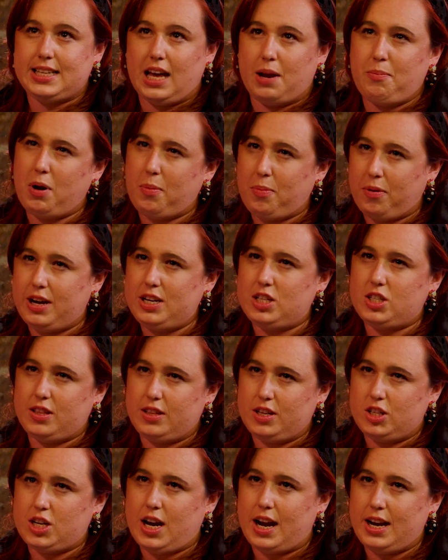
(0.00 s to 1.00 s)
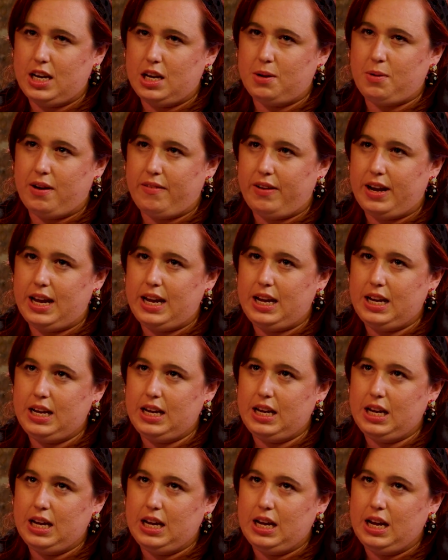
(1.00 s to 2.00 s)
I had my operation in the January,
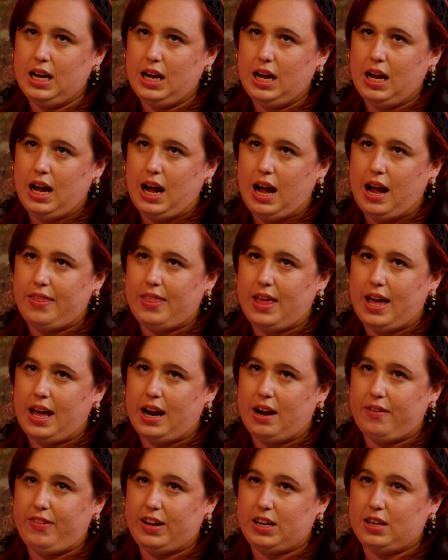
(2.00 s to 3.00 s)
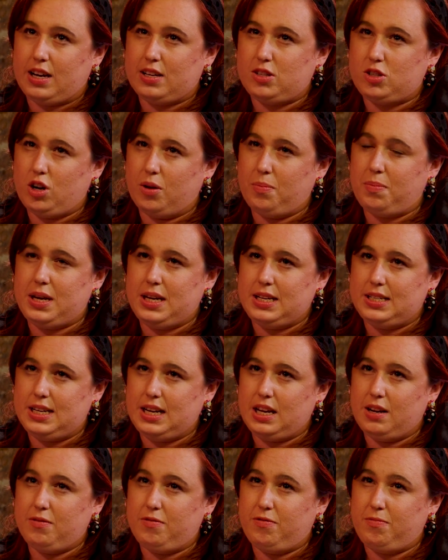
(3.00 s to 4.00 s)
and then I think I stopped
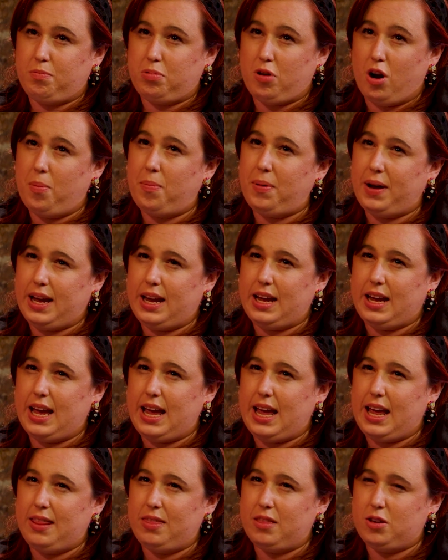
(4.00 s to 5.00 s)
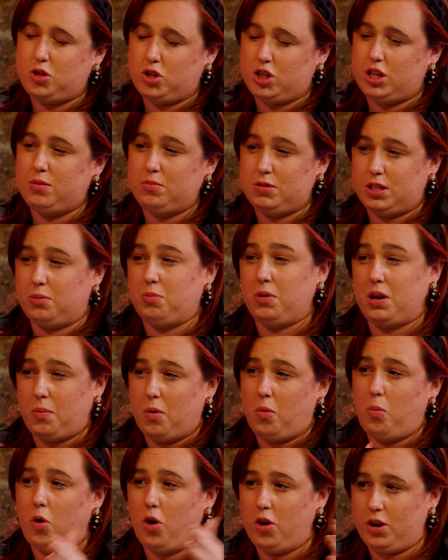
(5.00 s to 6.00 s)
PTing properly in the June. So
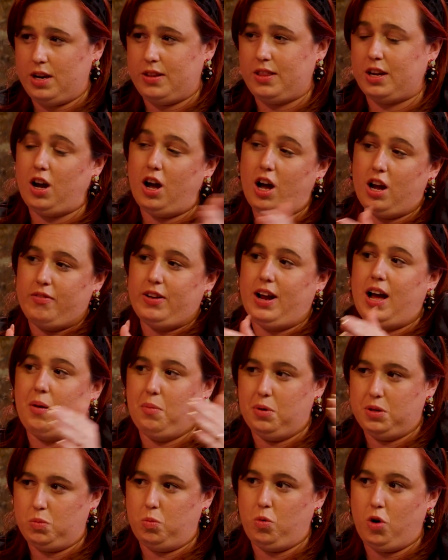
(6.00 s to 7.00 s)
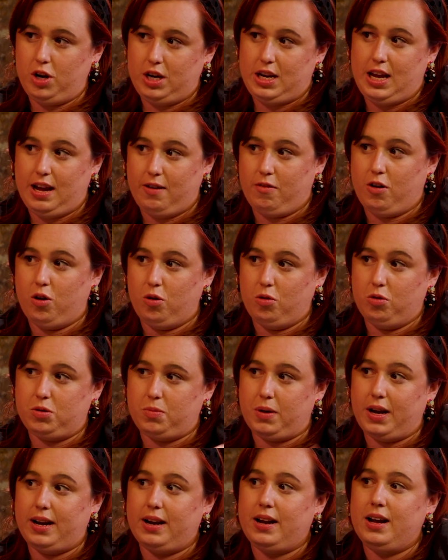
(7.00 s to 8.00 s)
the clothing line was 1 year old
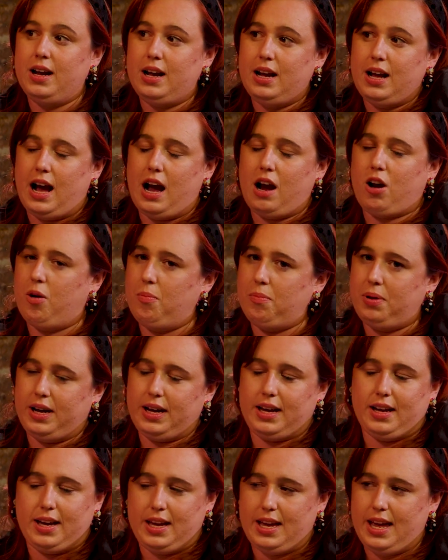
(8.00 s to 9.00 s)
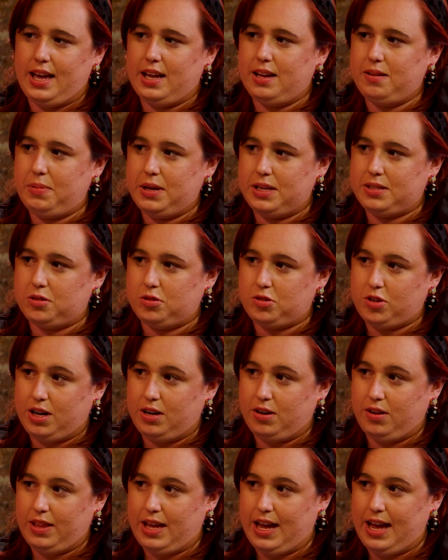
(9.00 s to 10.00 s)
when I completely hit personal
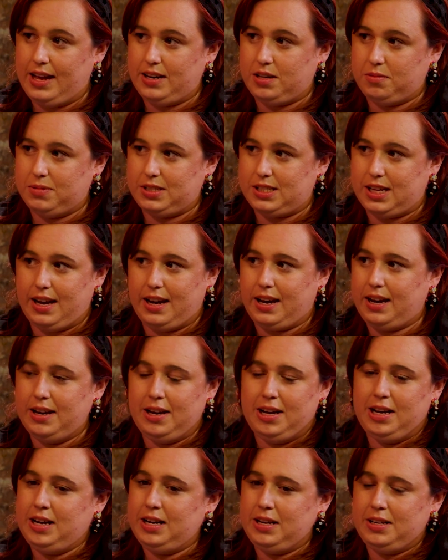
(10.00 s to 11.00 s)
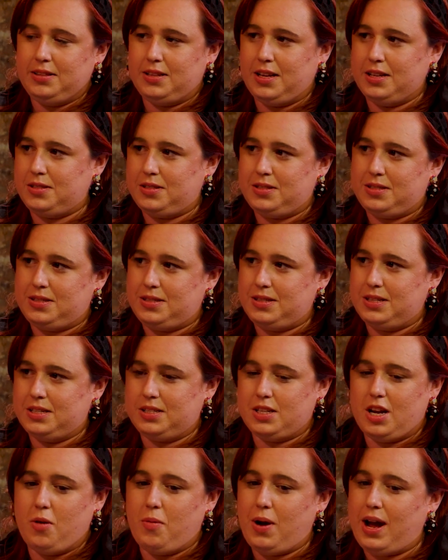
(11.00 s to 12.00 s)
training on the head and was like, there's
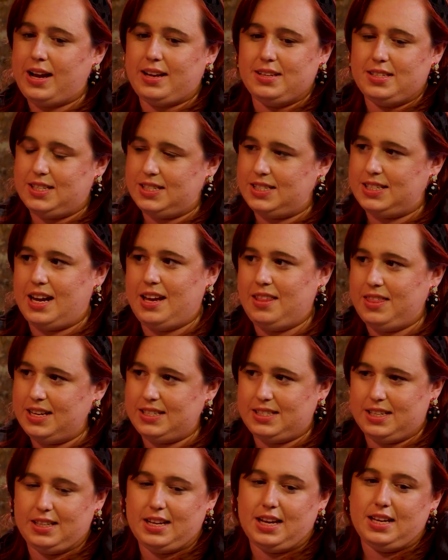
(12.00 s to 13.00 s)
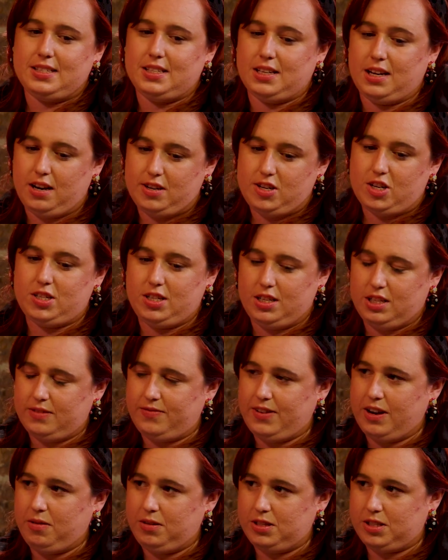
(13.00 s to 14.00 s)
no way I can sustain this and this, and I just need to
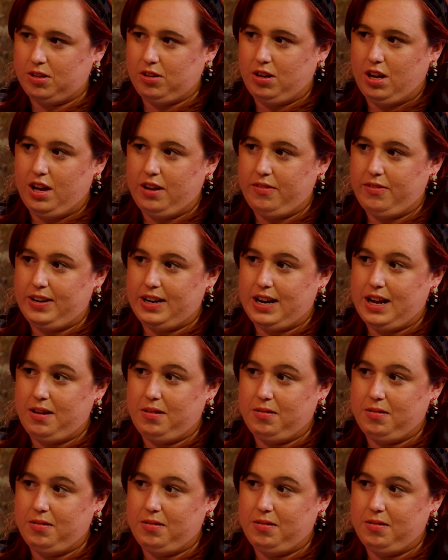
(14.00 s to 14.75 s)
focus on clothing now.